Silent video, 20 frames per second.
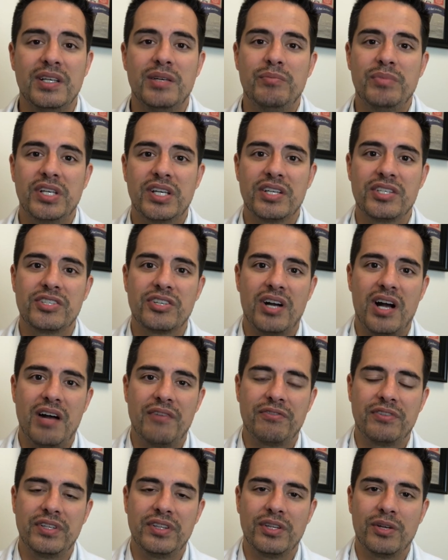because you're
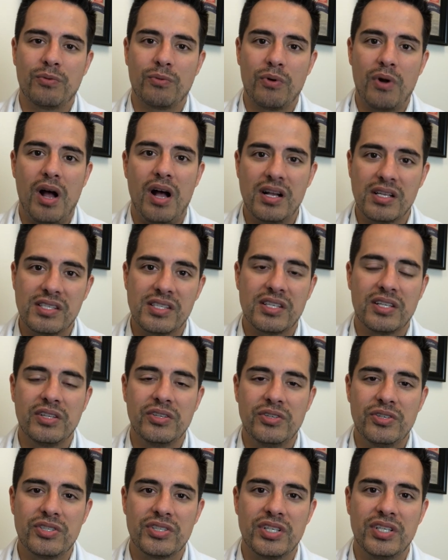offering the wrong
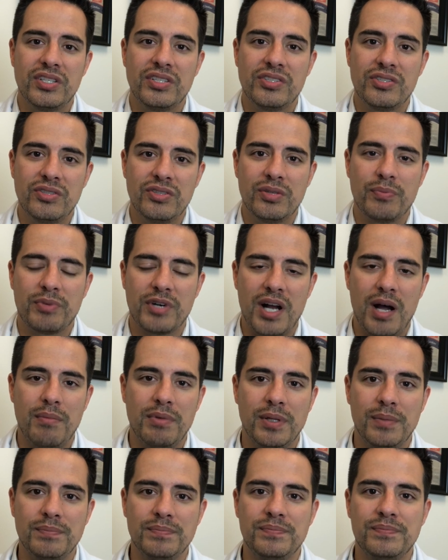solution to the
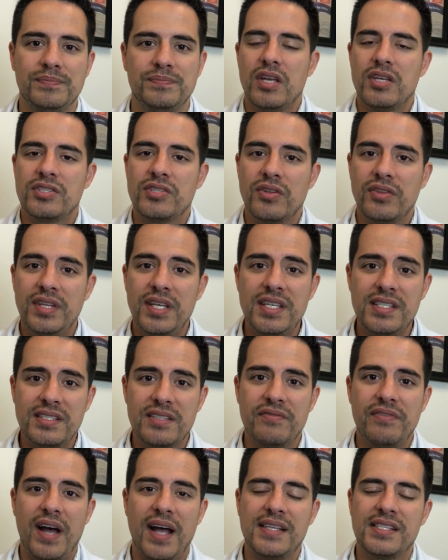problem. So these
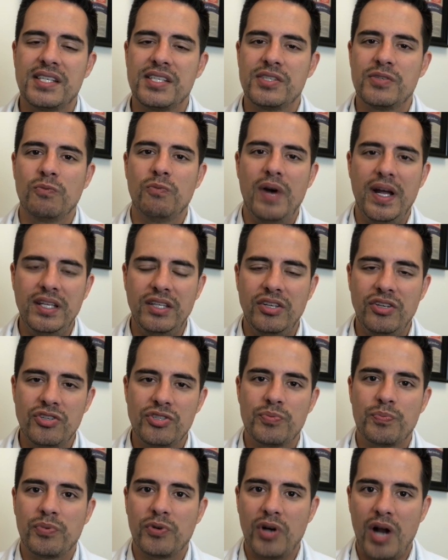devices, when
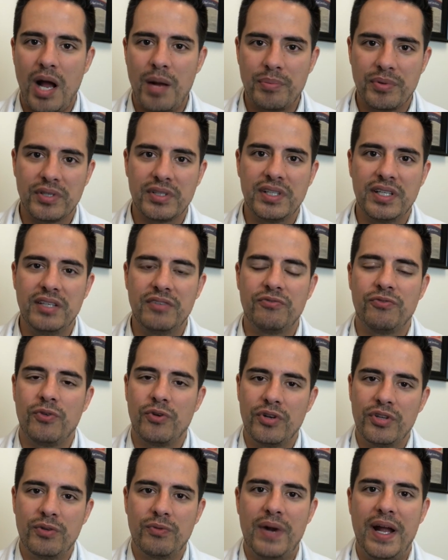used properly
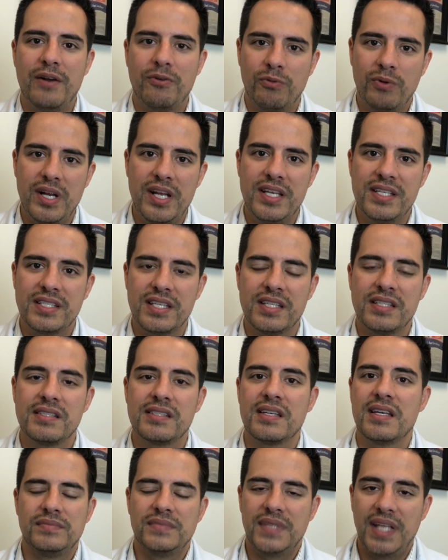for the right reasons,
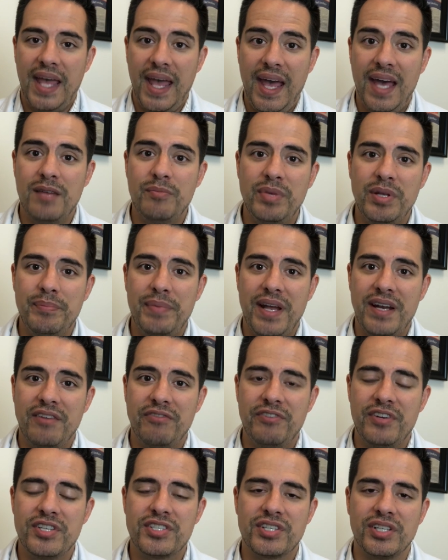can be
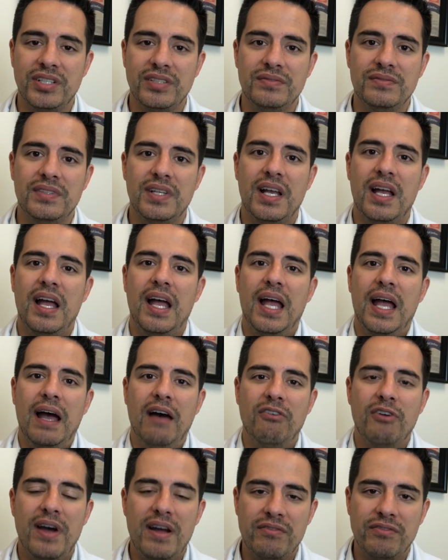beneficial.
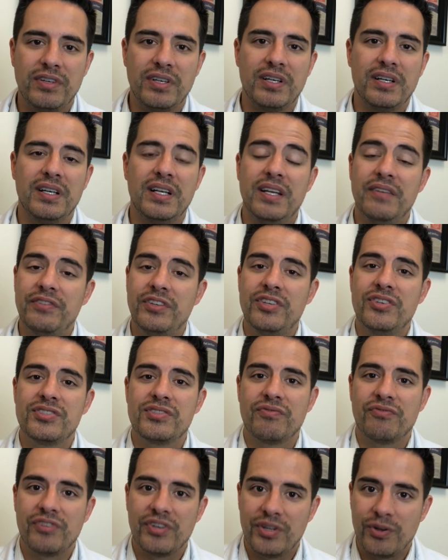However, if you use
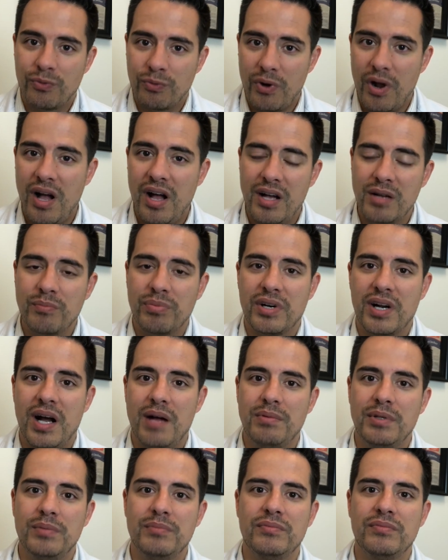them for the wrong
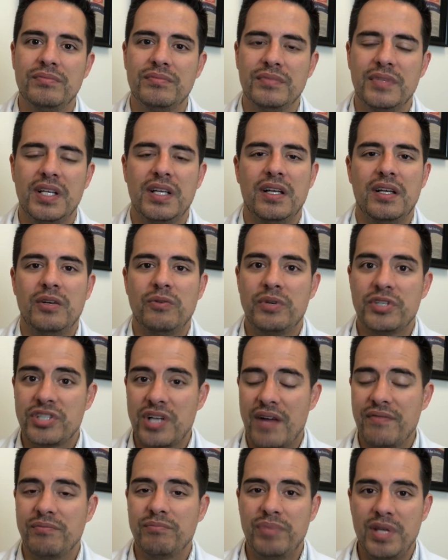problem, which
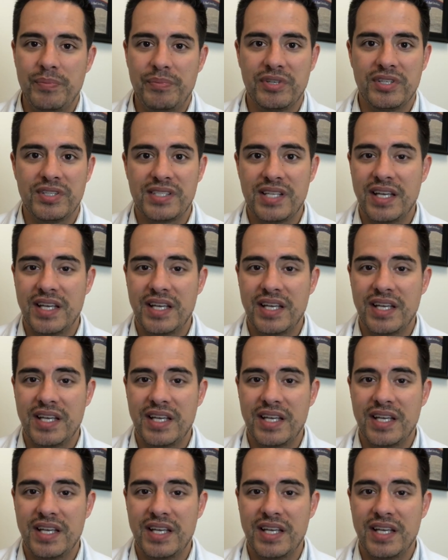often people